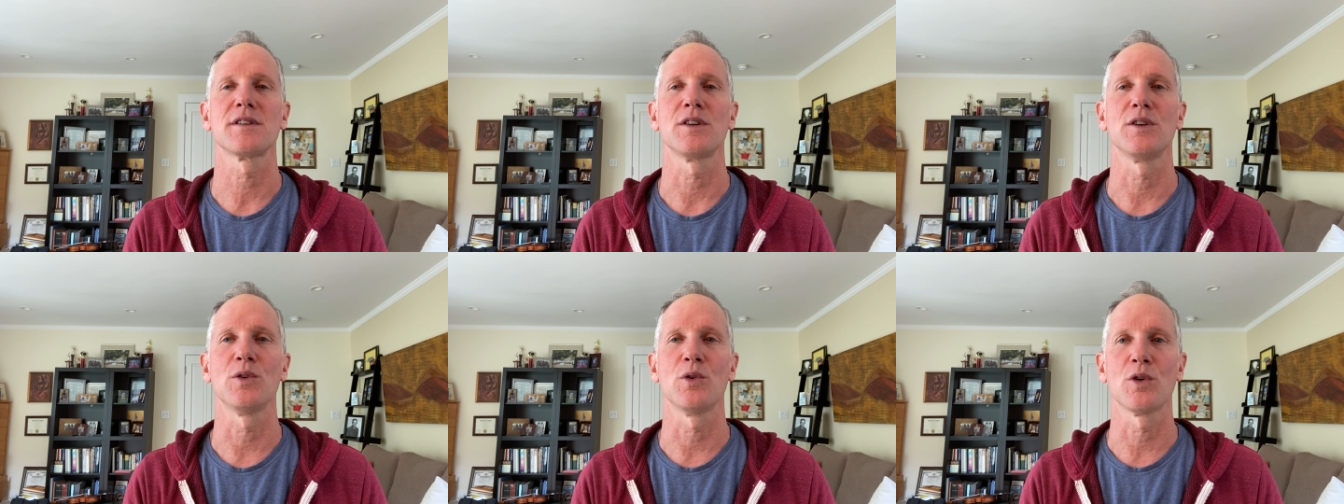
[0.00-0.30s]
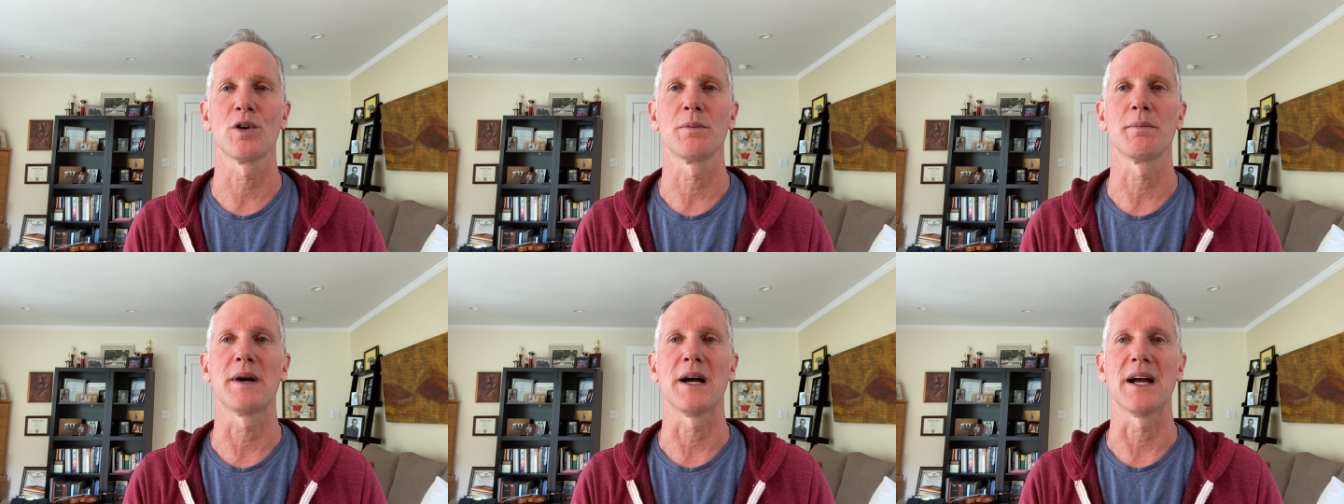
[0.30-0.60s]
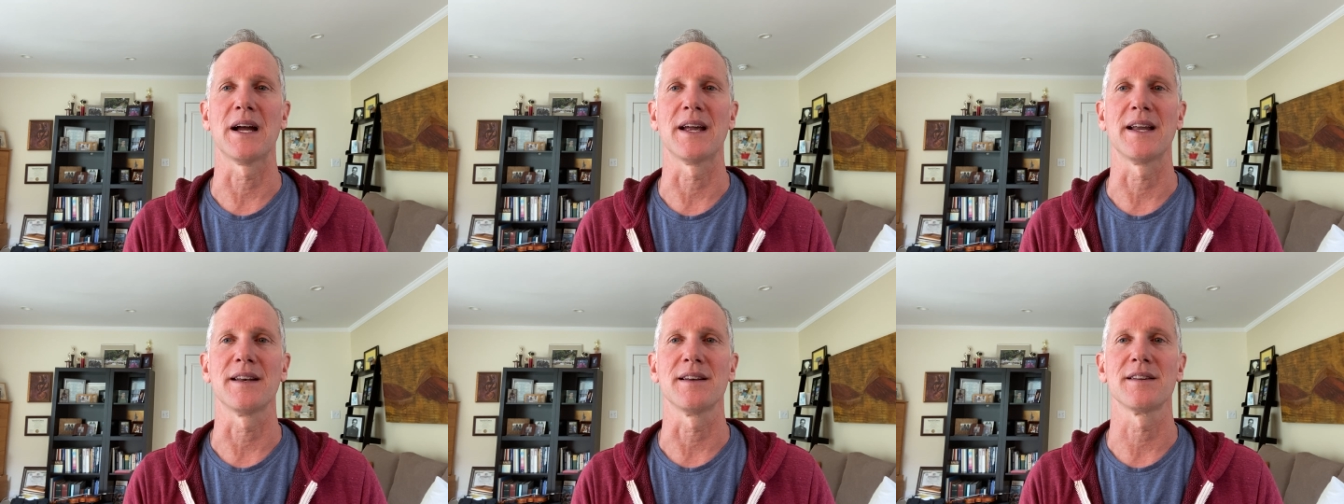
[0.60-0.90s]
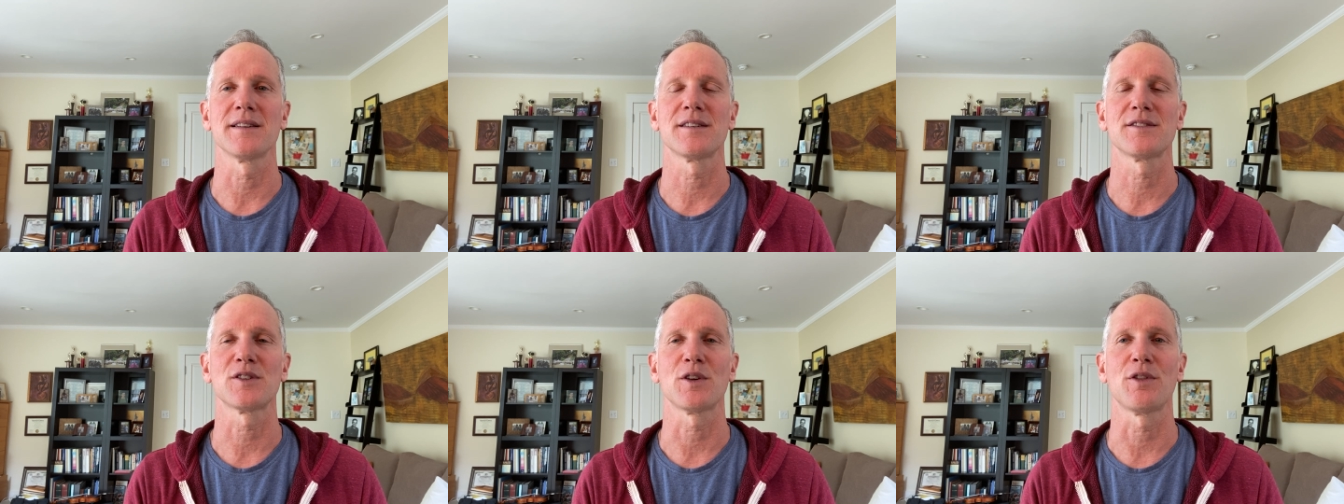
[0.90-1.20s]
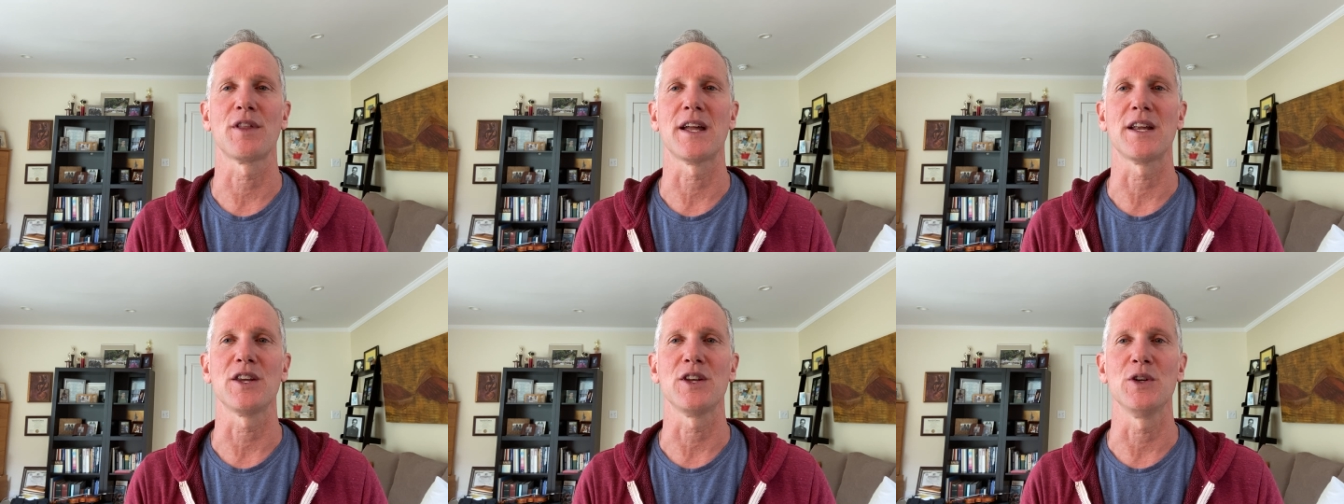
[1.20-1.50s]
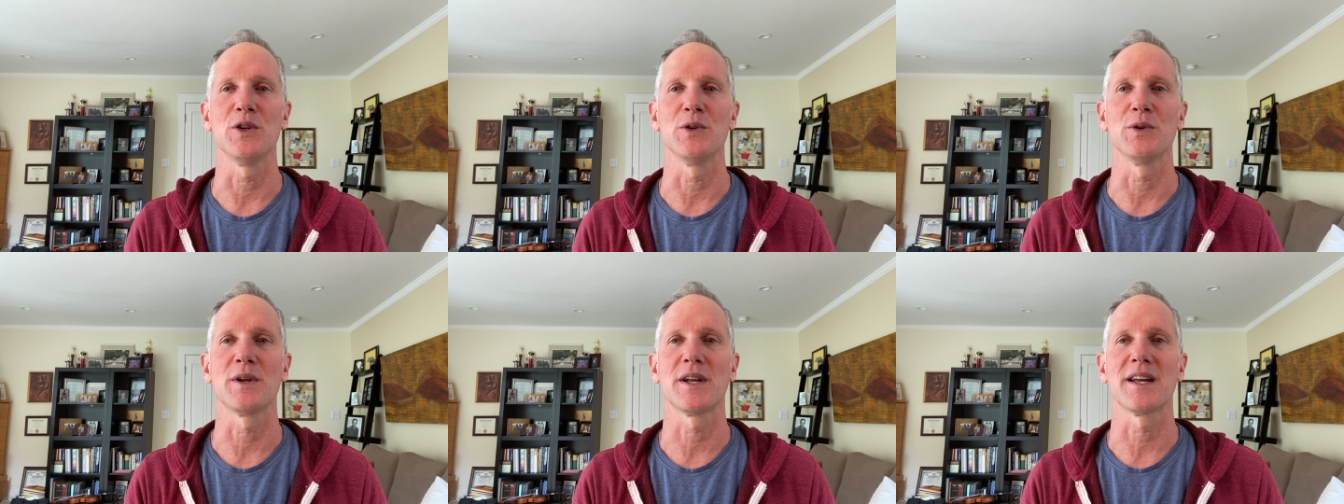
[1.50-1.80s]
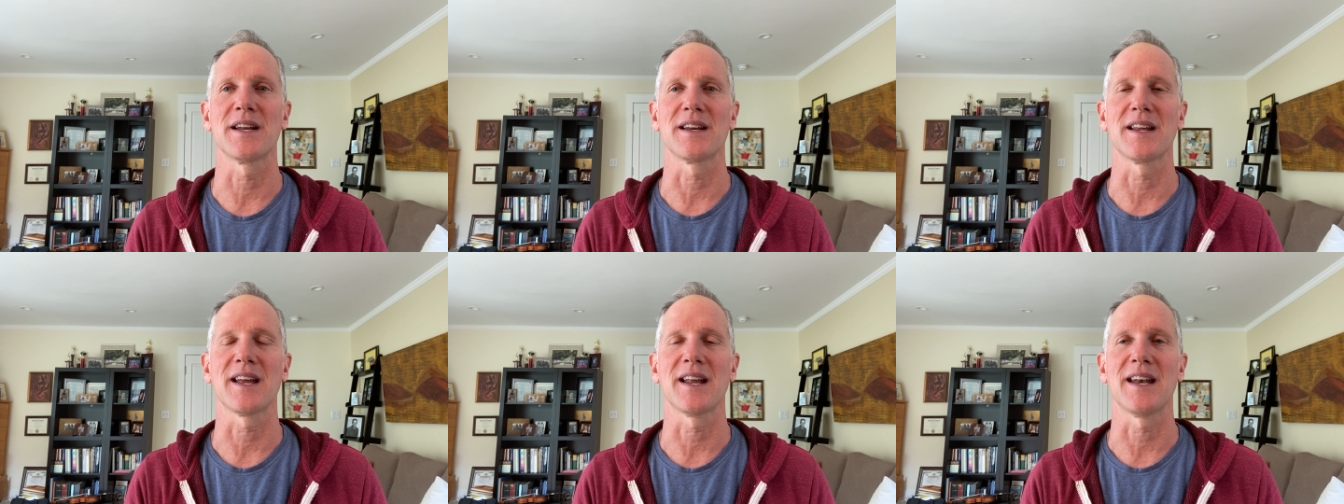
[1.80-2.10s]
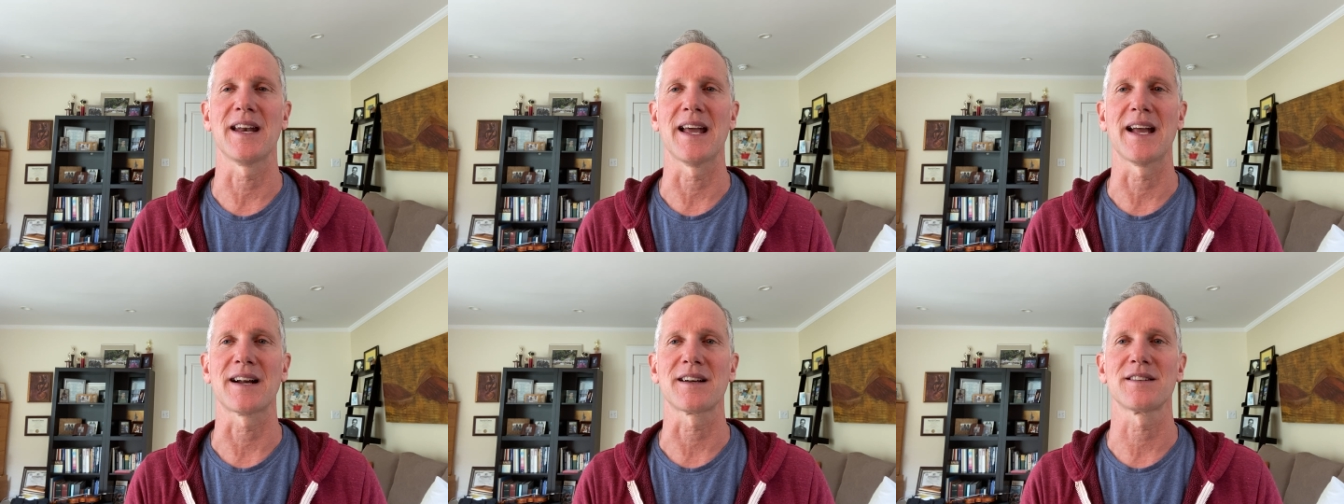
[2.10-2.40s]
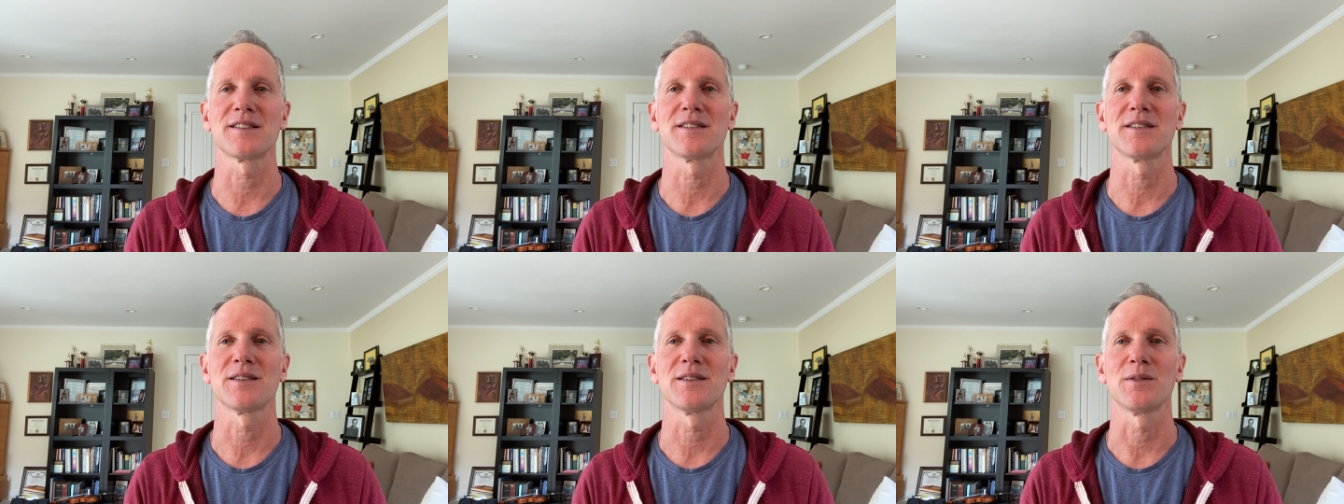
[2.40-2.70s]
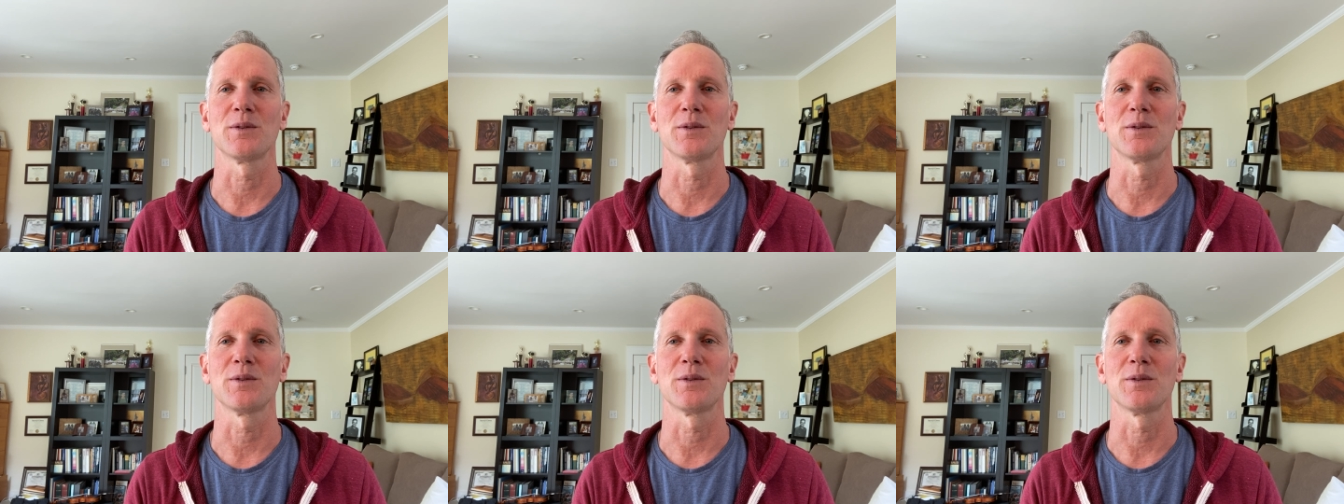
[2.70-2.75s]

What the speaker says: your mind so that you can connect